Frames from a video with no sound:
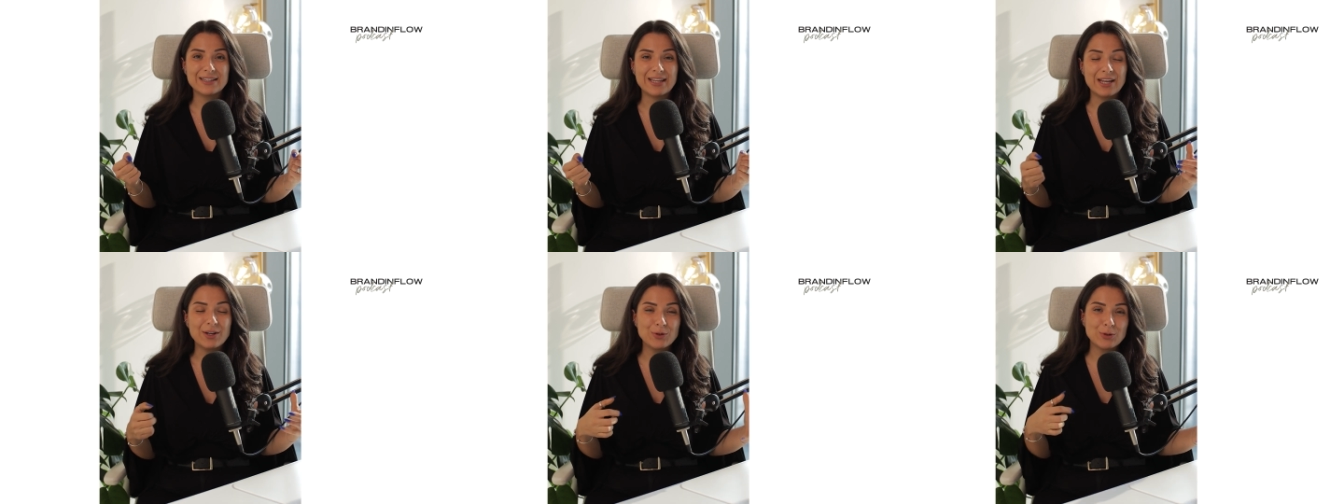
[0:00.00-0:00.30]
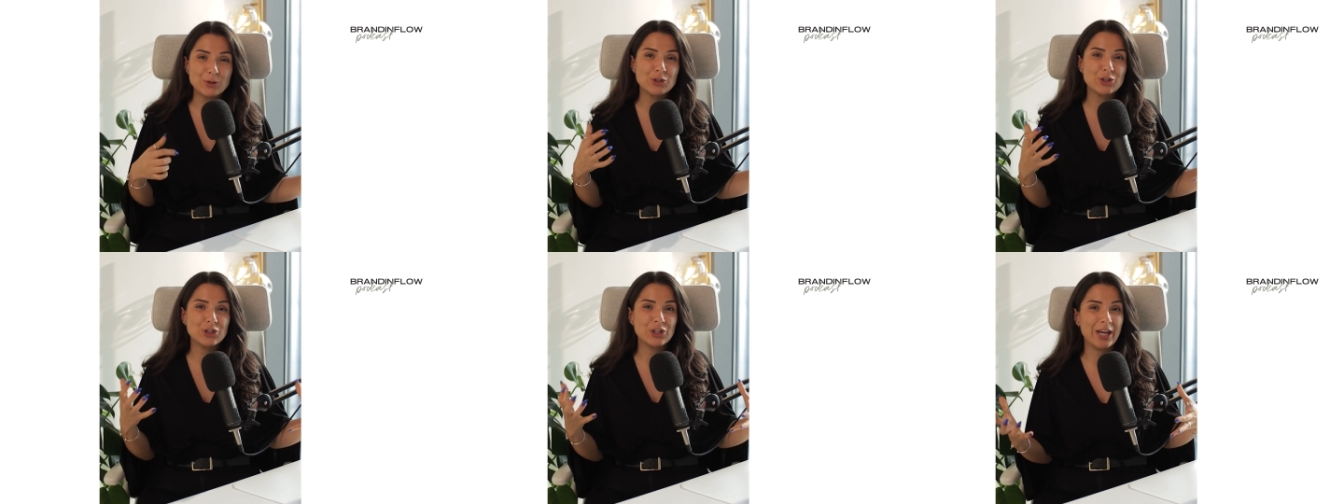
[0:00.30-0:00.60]
they
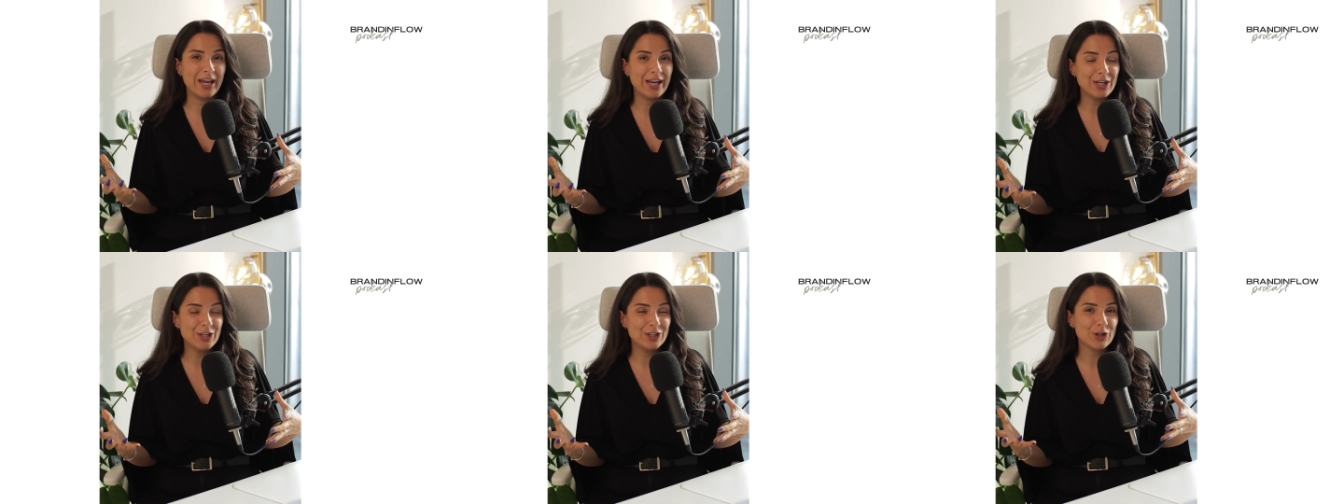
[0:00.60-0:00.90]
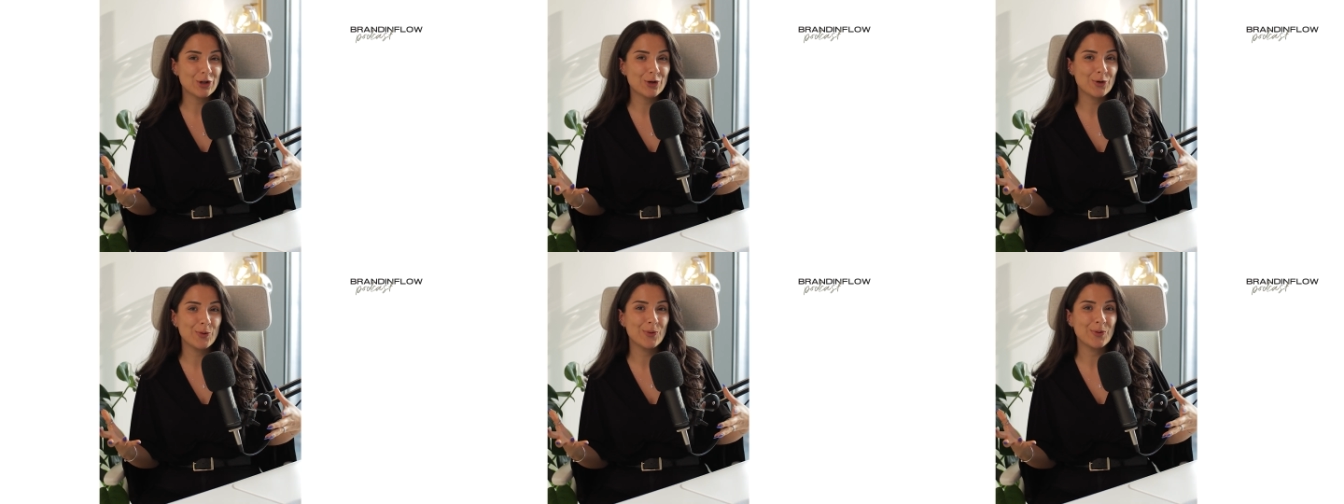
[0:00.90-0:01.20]
could
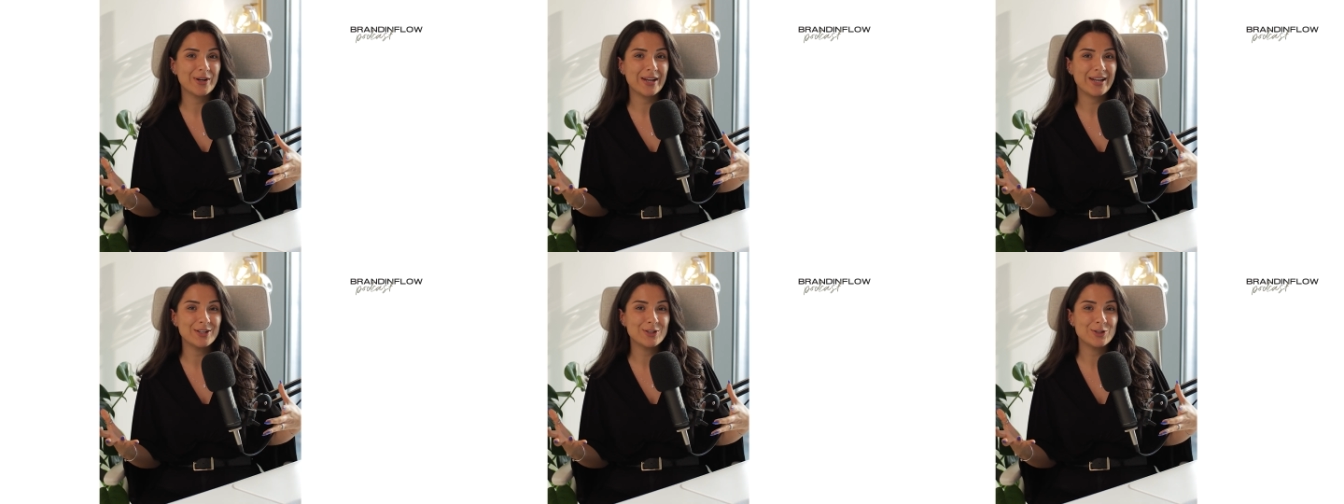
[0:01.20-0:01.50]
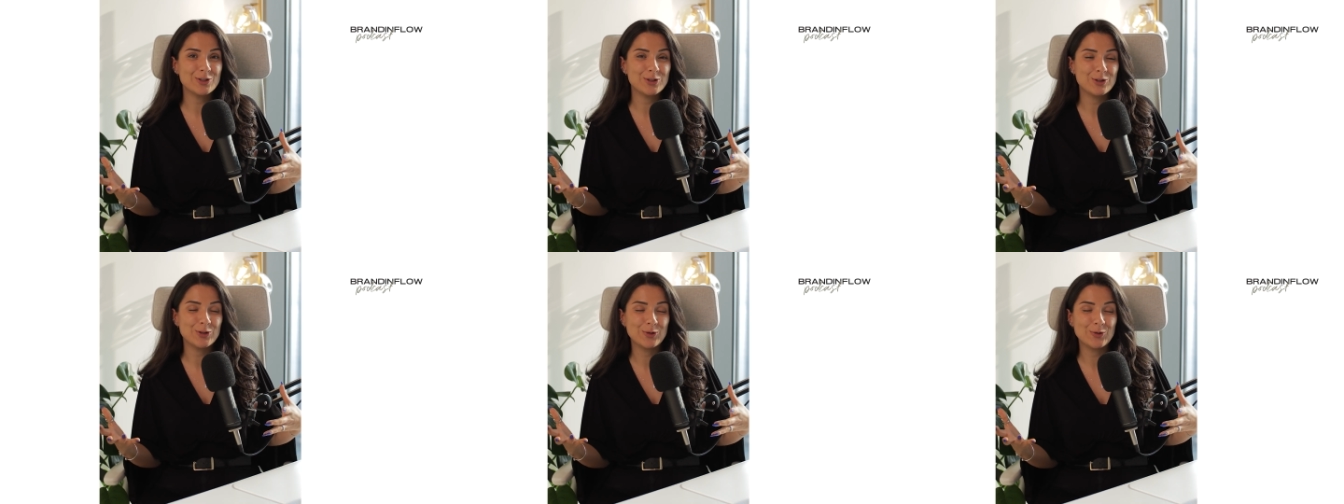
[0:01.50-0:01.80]
change according
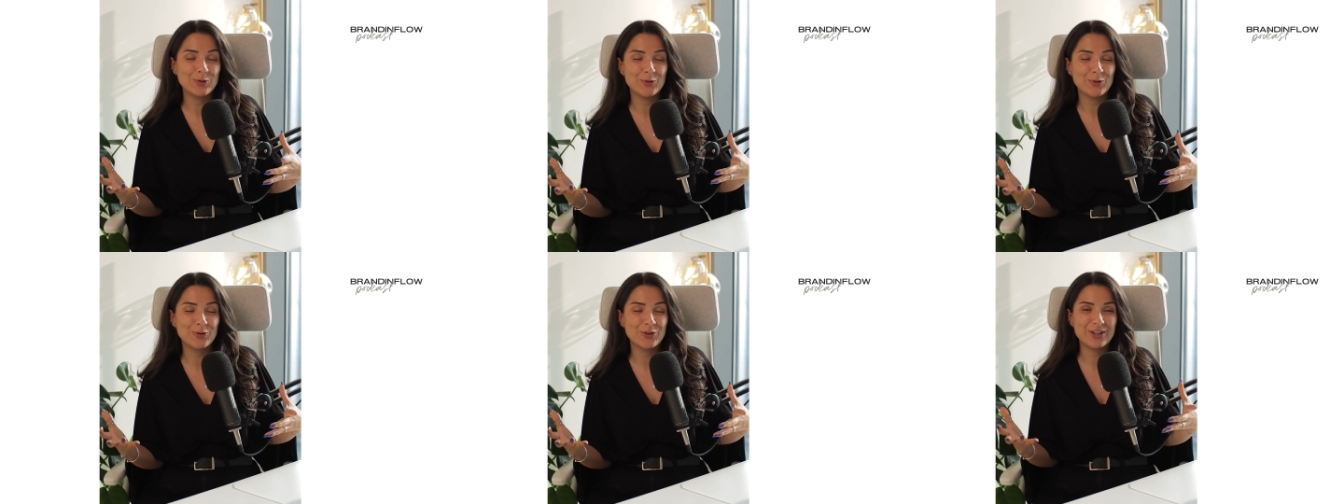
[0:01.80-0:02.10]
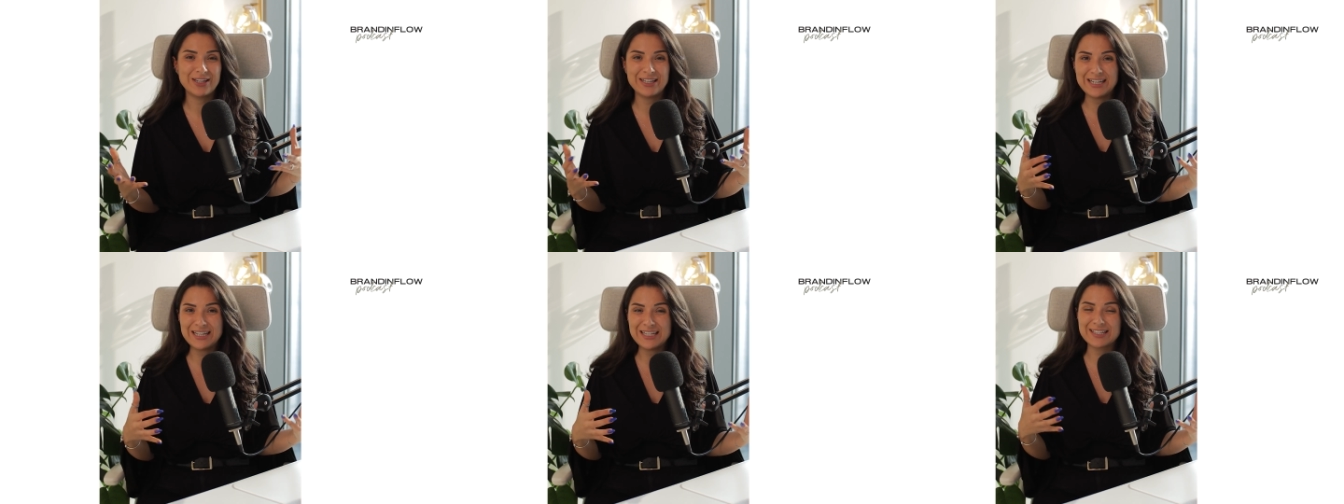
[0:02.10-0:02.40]
to
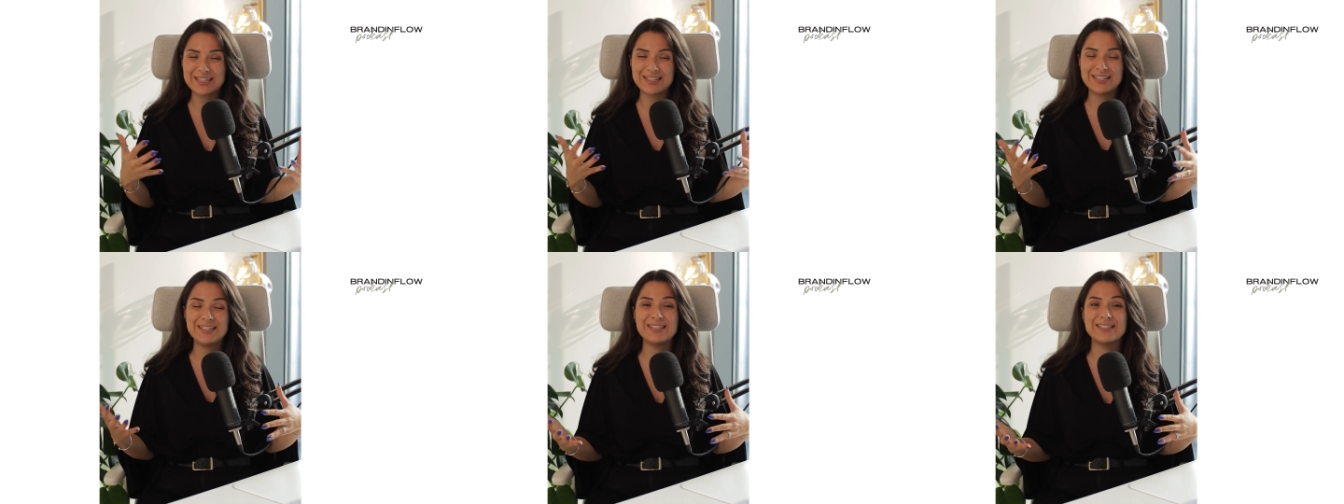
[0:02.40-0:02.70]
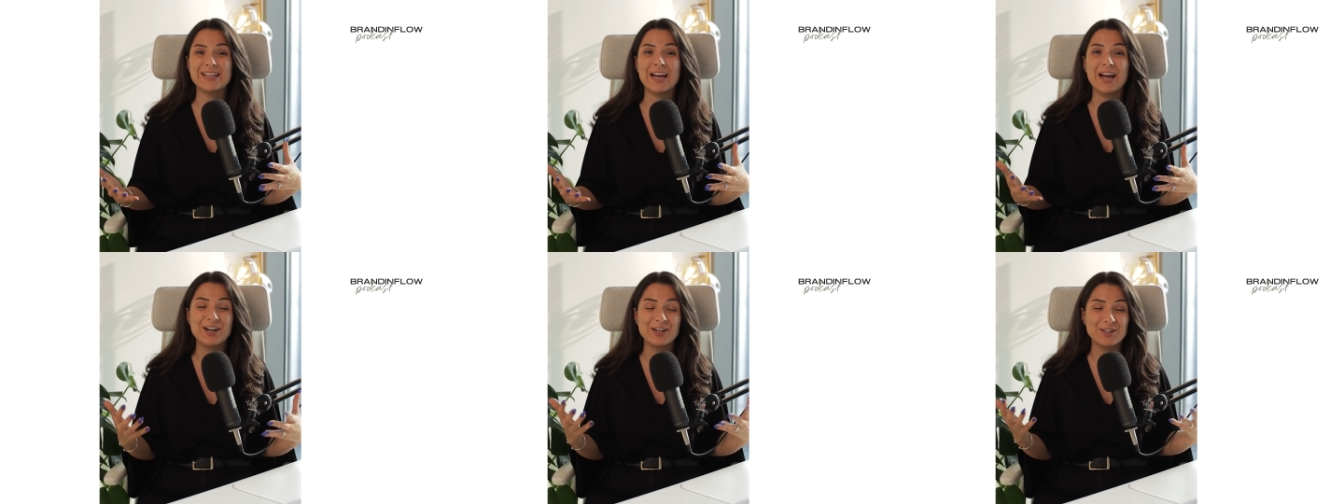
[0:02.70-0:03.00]
the needs and
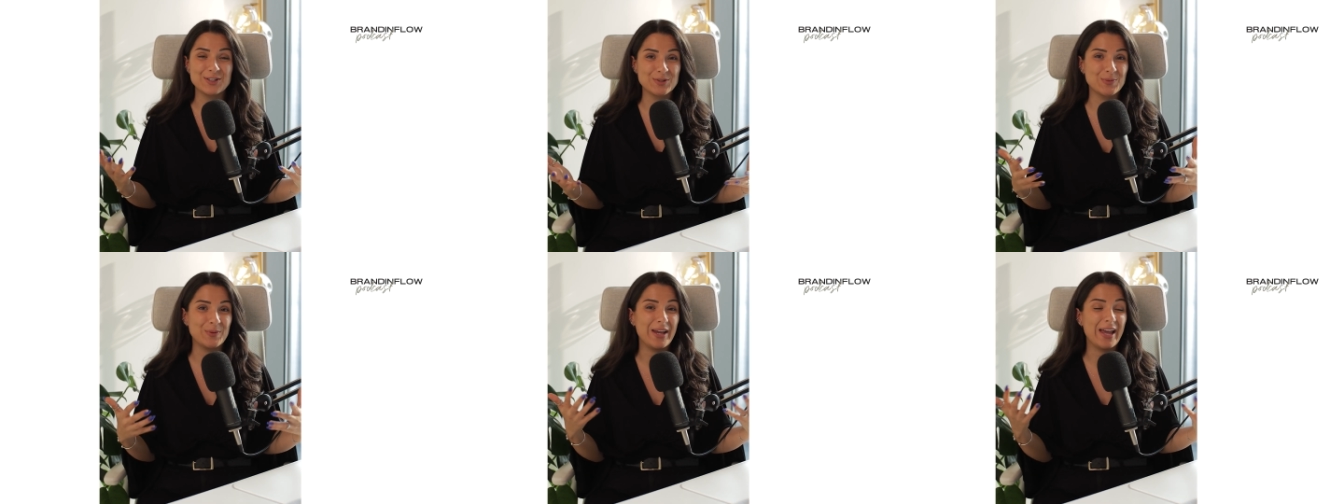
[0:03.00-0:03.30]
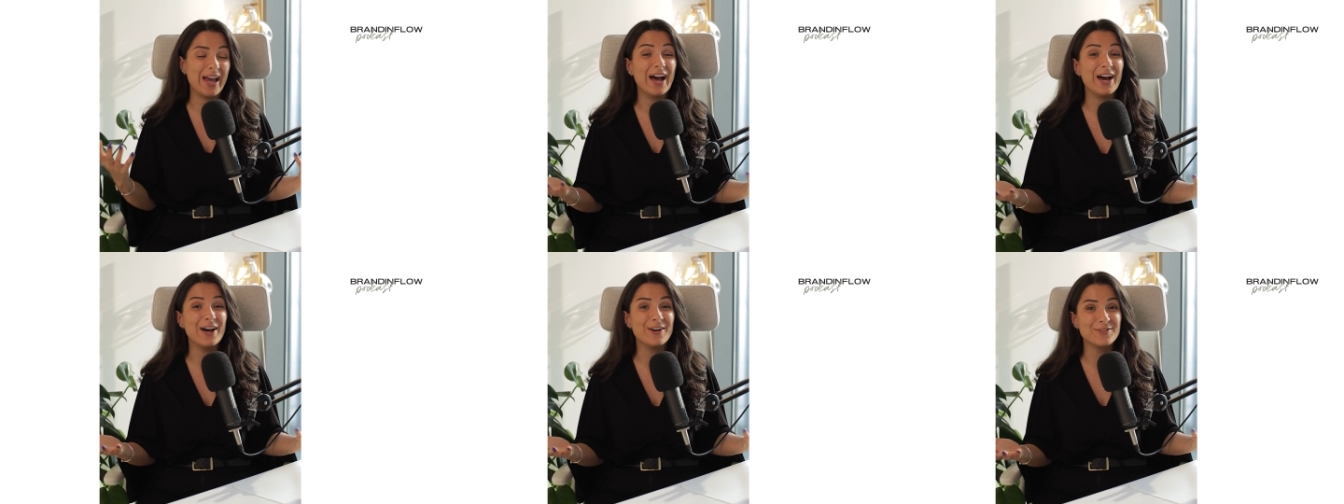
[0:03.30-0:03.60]
desires we
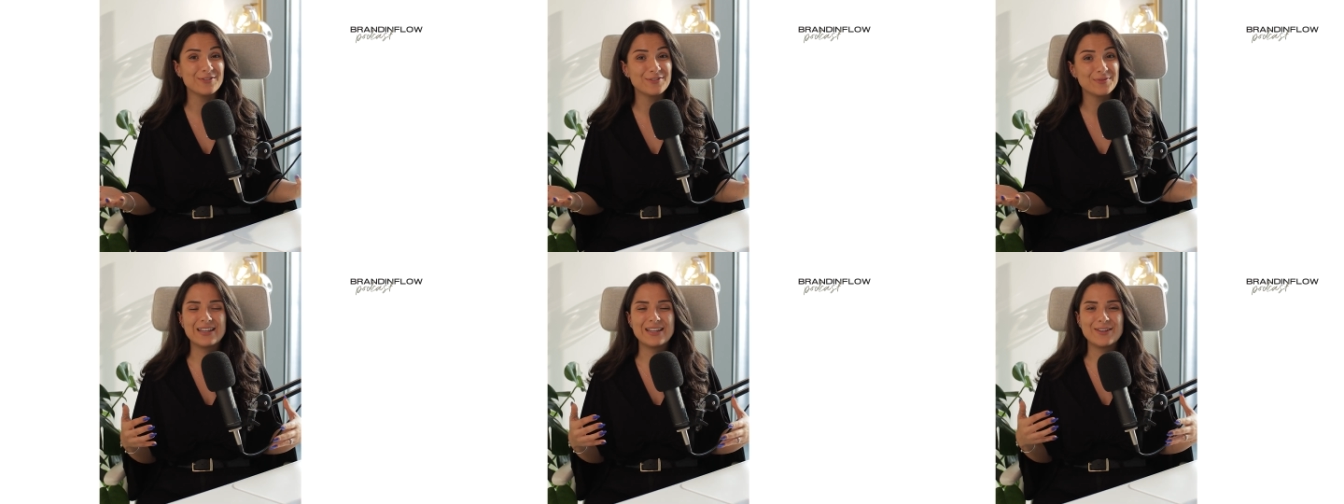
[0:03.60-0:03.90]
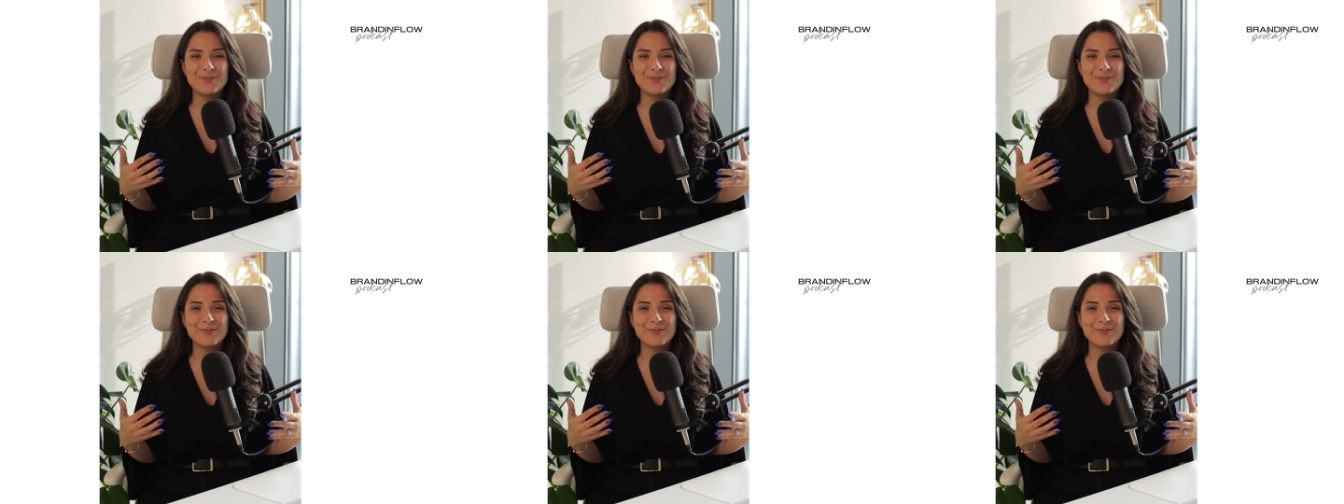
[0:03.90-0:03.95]
have.